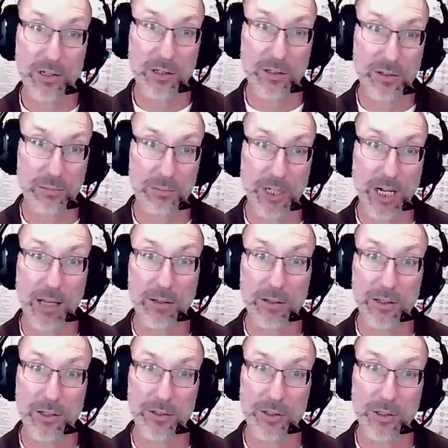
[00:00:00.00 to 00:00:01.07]
into some
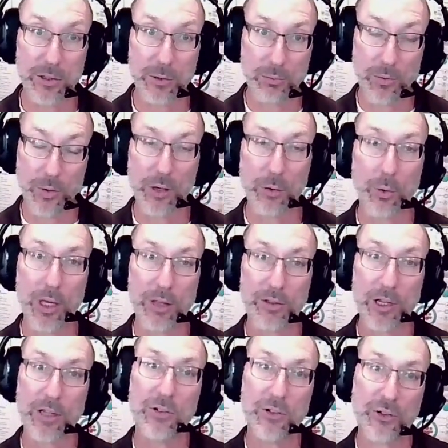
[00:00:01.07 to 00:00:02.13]
challenges and you hit
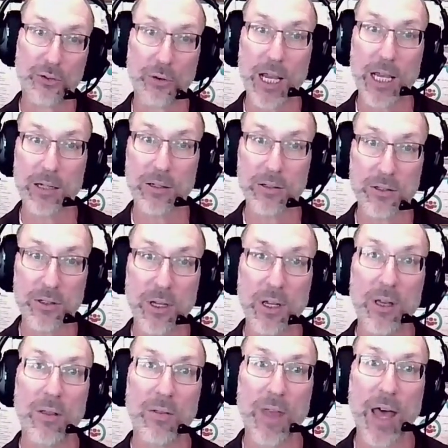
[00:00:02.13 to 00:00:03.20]
the constraints
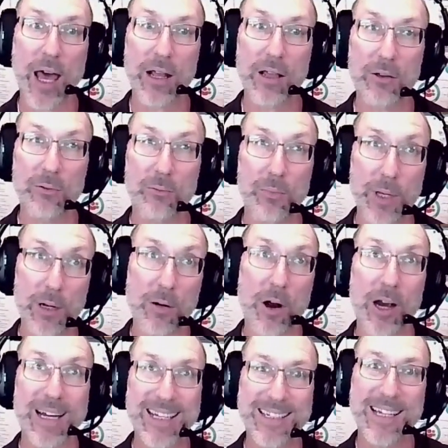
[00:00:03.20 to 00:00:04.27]
that have been
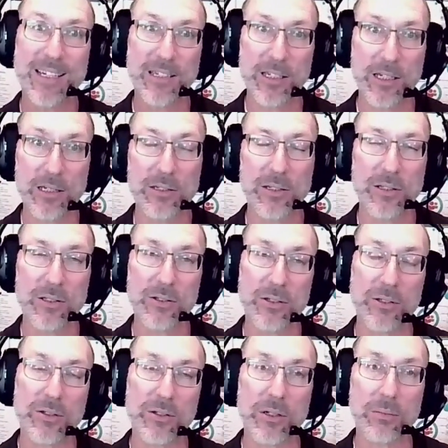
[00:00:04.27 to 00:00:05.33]
architected into the
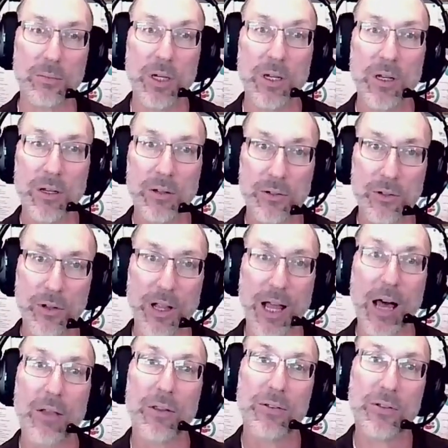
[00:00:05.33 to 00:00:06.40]
system to
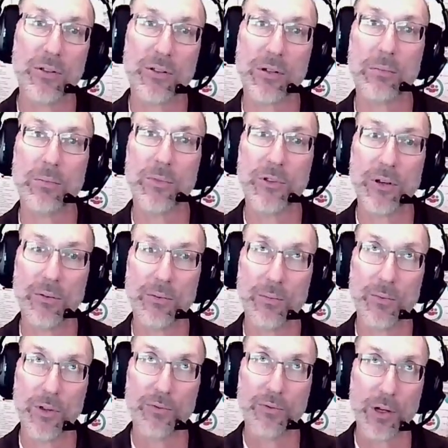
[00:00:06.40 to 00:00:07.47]
allow the system to
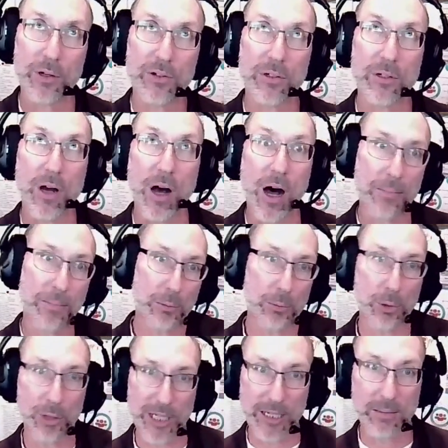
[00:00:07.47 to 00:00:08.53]
function
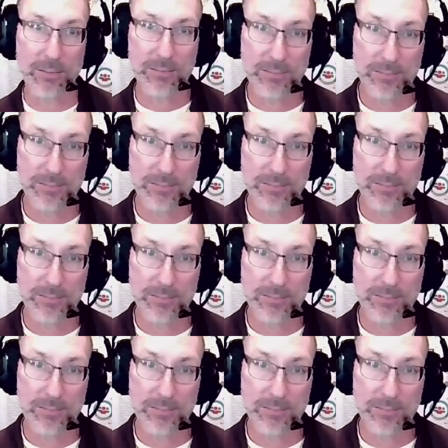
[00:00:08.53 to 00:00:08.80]
optimally.